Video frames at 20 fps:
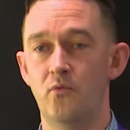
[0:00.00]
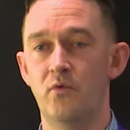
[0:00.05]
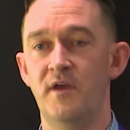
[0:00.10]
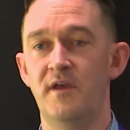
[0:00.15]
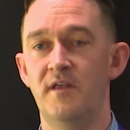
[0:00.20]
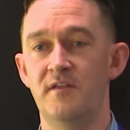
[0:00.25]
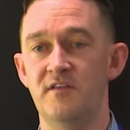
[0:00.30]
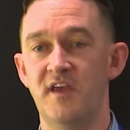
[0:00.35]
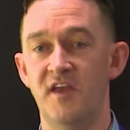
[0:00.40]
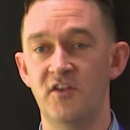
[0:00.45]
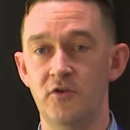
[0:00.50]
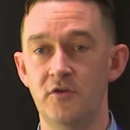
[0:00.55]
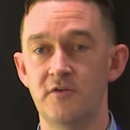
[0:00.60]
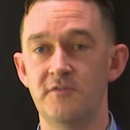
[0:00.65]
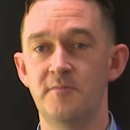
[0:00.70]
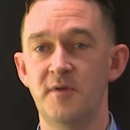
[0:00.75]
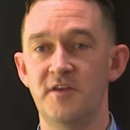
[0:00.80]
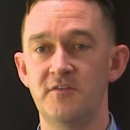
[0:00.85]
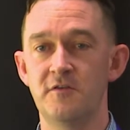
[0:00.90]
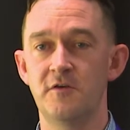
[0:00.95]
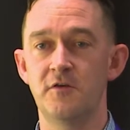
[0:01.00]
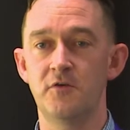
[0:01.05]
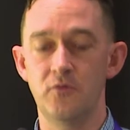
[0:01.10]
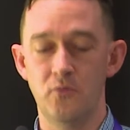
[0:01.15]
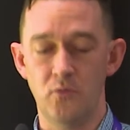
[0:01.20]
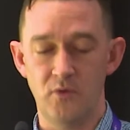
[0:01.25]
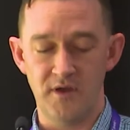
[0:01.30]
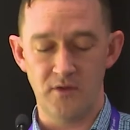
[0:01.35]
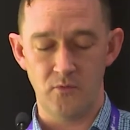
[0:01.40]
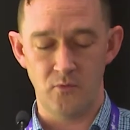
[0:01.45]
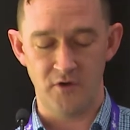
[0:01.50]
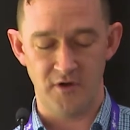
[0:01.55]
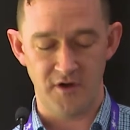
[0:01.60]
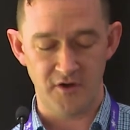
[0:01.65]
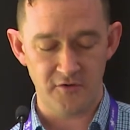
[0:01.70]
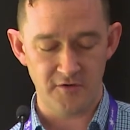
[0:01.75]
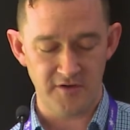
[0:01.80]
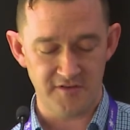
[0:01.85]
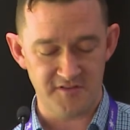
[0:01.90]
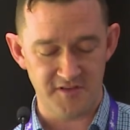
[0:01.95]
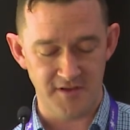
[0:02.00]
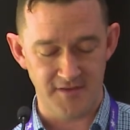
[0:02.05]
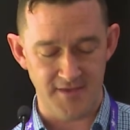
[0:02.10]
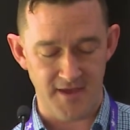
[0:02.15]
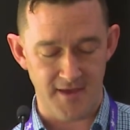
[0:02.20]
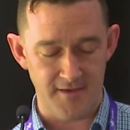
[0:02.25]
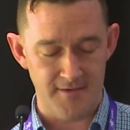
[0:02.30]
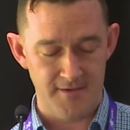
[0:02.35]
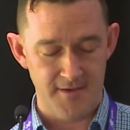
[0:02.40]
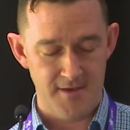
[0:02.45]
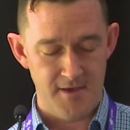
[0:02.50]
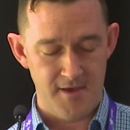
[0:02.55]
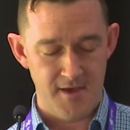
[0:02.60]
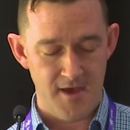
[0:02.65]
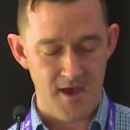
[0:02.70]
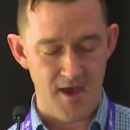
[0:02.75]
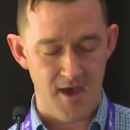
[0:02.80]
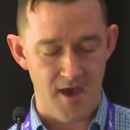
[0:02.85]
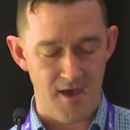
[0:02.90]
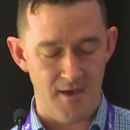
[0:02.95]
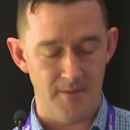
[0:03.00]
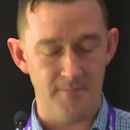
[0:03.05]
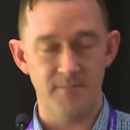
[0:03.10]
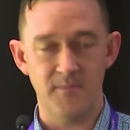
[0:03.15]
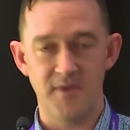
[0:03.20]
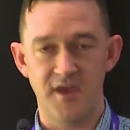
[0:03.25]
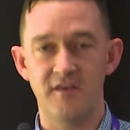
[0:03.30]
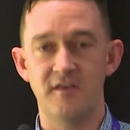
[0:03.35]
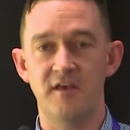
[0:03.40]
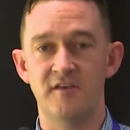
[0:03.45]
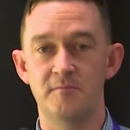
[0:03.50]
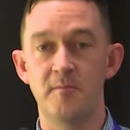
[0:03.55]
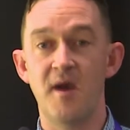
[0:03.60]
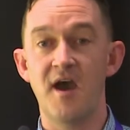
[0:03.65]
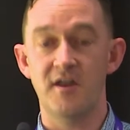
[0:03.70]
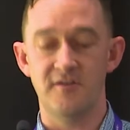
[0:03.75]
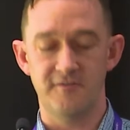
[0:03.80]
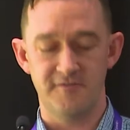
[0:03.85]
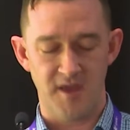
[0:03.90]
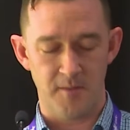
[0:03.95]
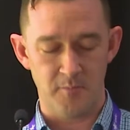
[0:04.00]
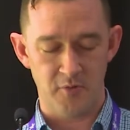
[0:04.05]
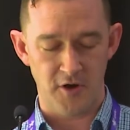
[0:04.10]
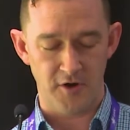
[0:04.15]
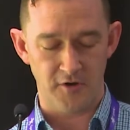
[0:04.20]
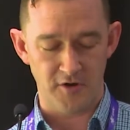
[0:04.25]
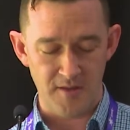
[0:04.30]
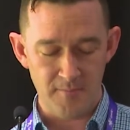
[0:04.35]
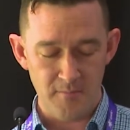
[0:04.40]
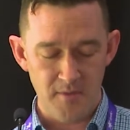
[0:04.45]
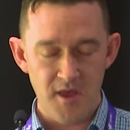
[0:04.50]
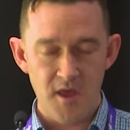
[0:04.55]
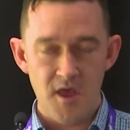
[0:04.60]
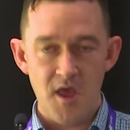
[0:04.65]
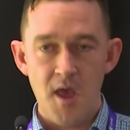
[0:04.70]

and UFB2, we're increasing that as part of that program.